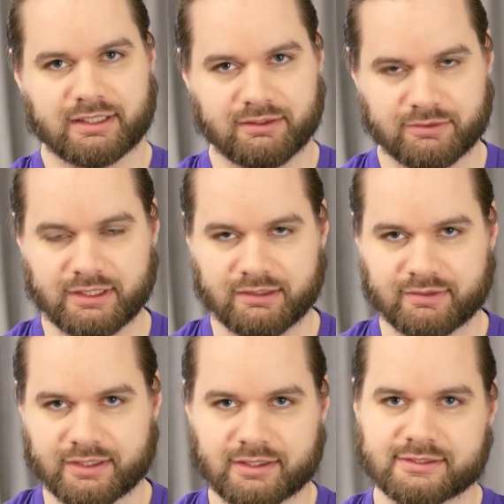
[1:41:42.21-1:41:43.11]
I really love
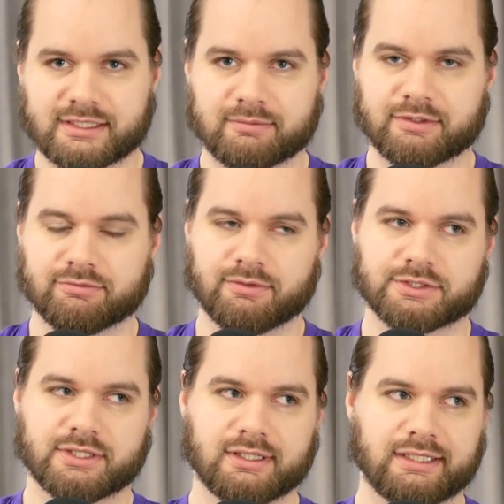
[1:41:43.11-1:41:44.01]
the concept.
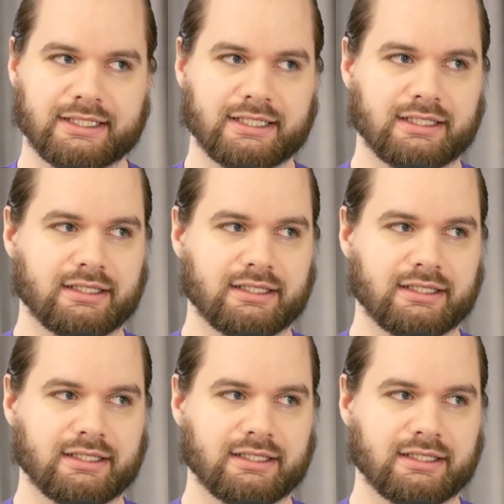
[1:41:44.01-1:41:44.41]
Unfortunately,